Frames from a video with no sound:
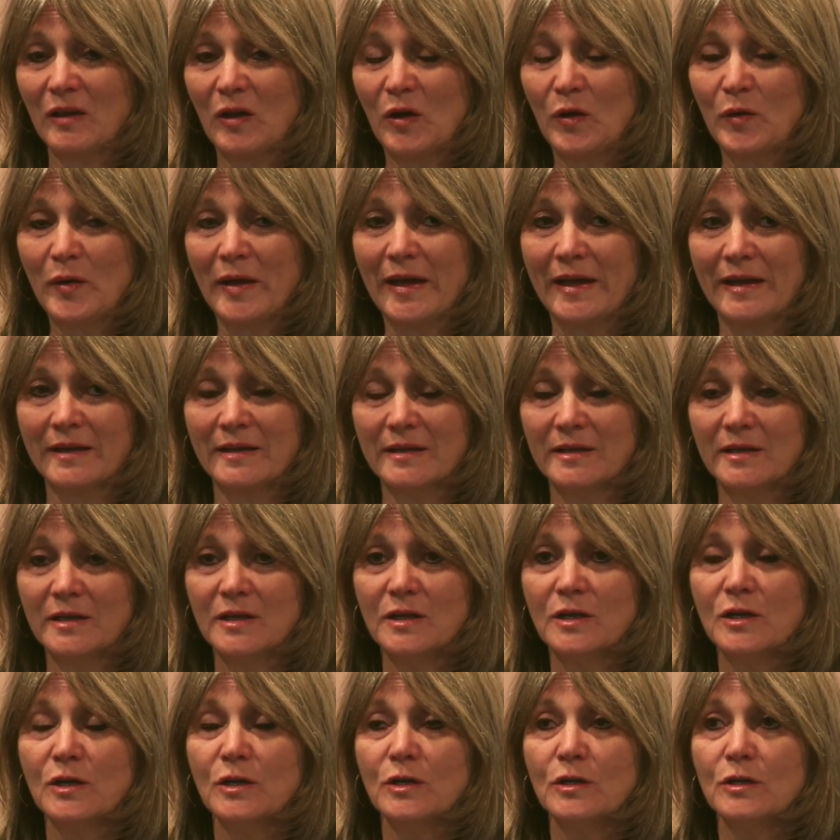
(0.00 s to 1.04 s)
Okay,
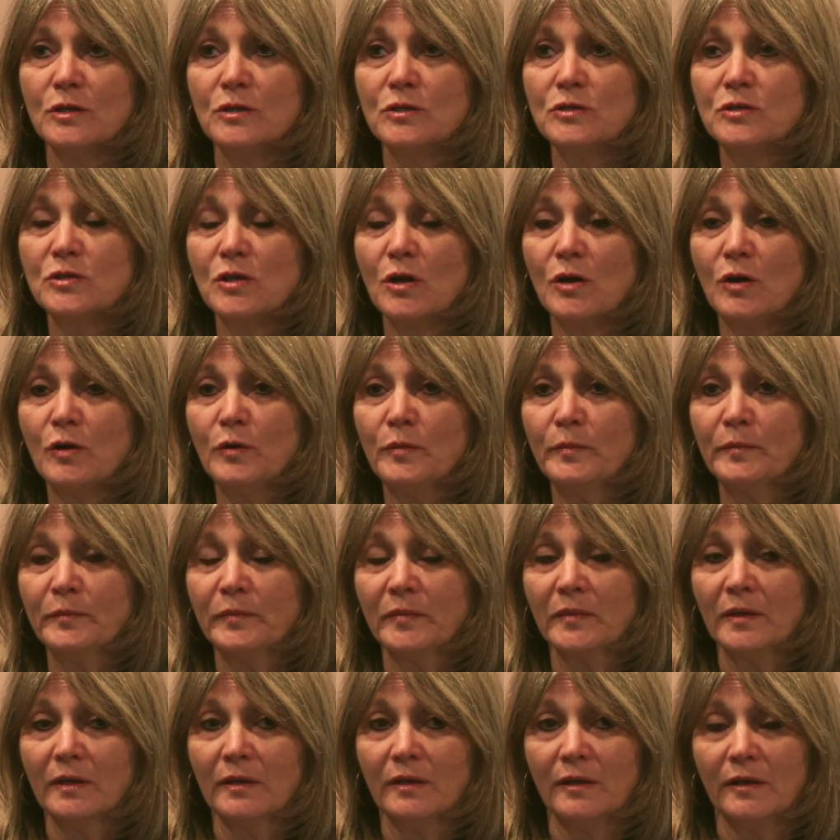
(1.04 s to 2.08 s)
so
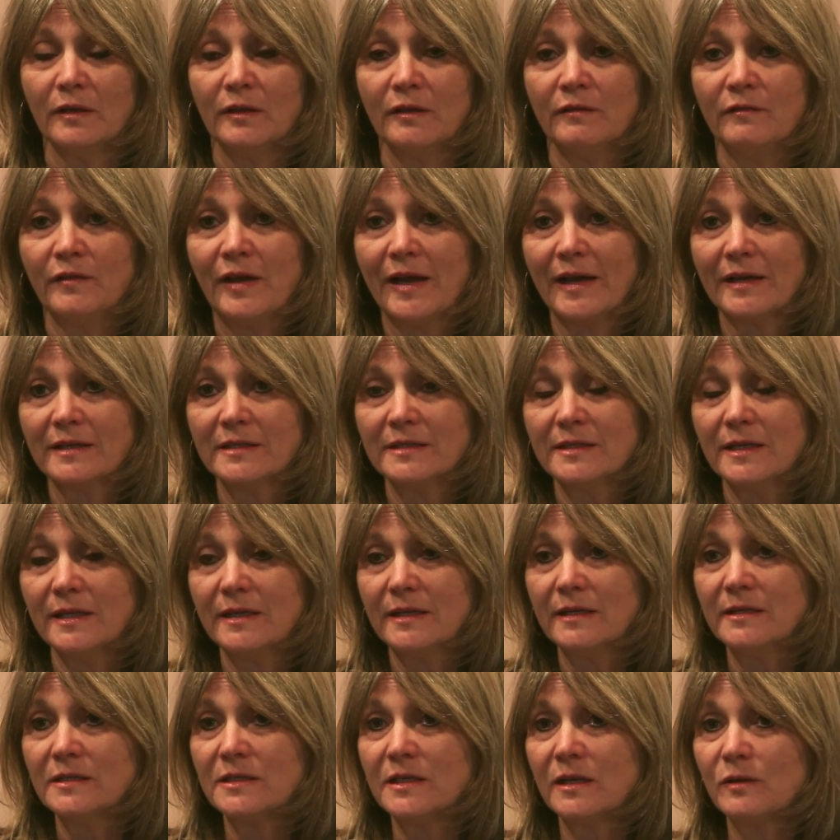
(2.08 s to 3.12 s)
the
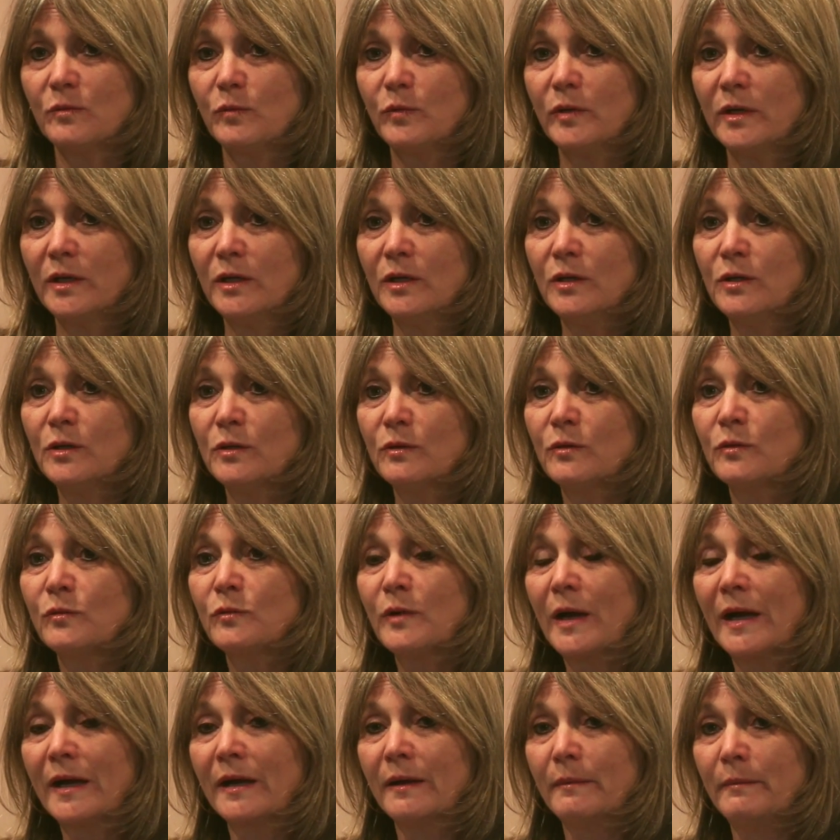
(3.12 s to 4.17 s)
vaccines that we
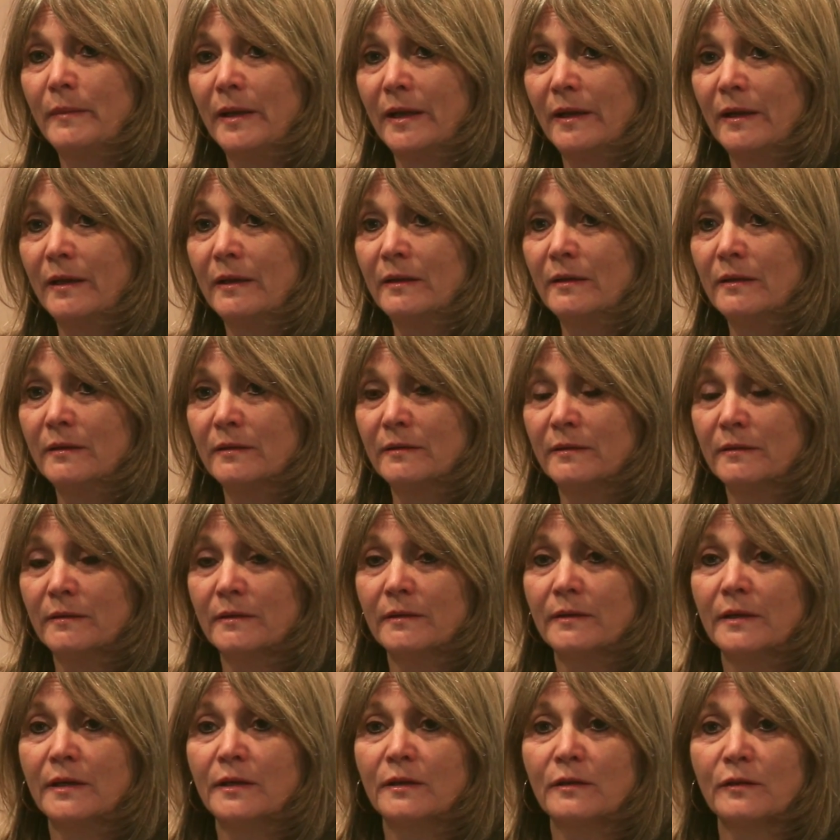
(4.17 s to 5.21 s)
recommend
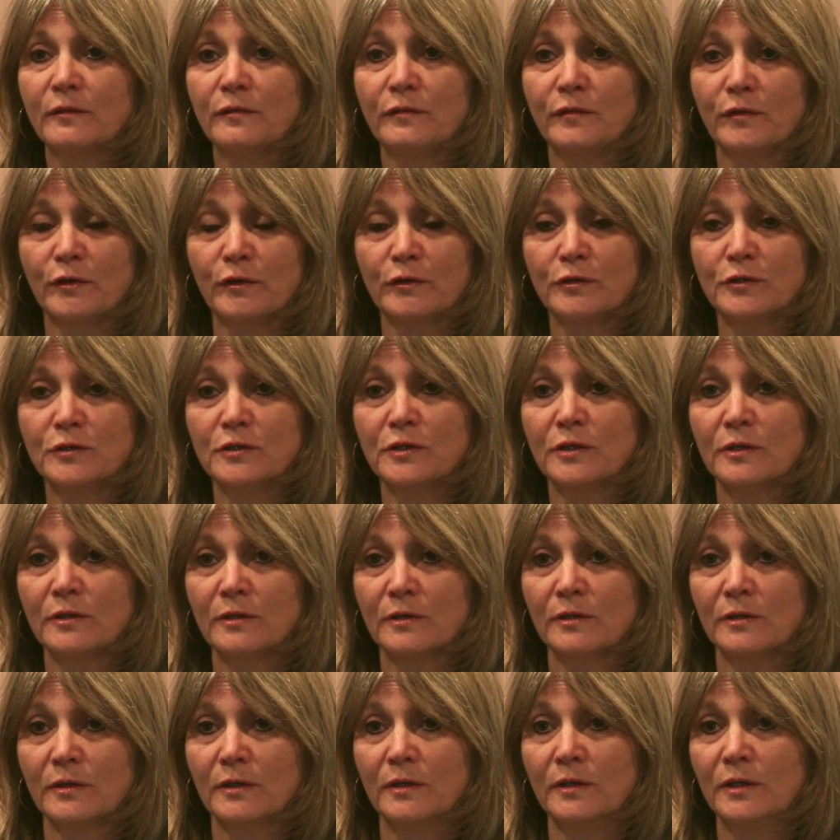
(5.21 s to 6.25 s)
in the first
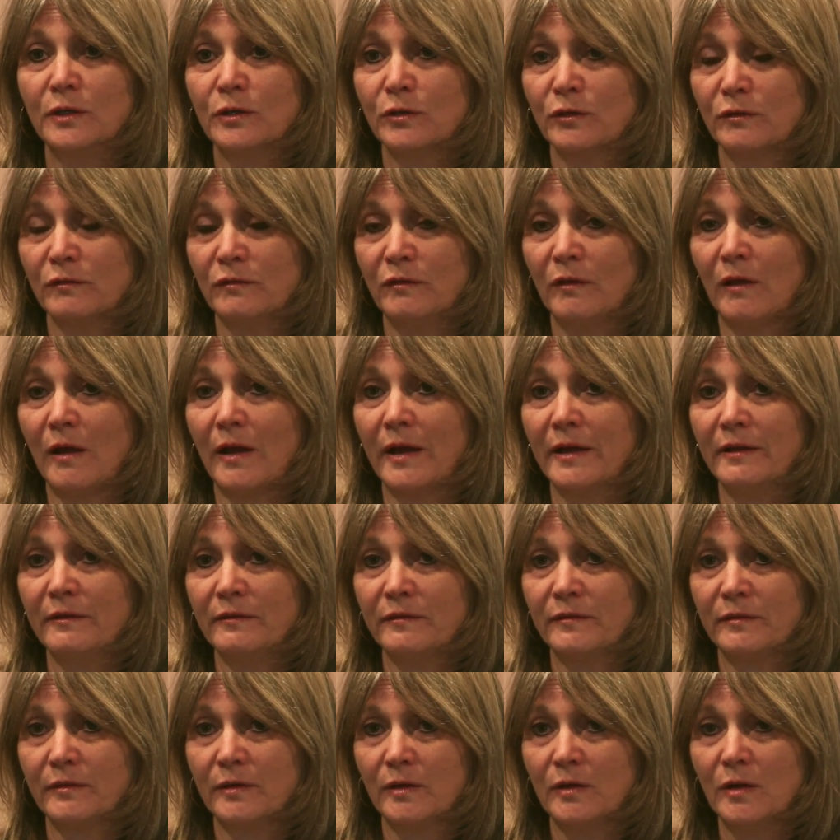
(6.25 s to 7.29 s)
year of
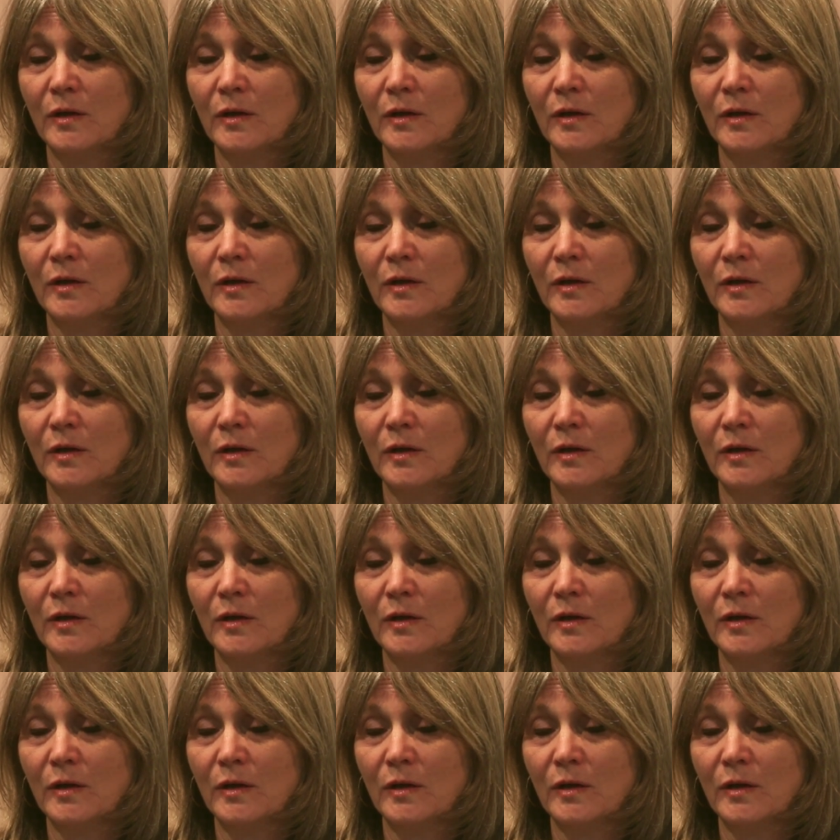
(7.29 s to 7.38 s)
life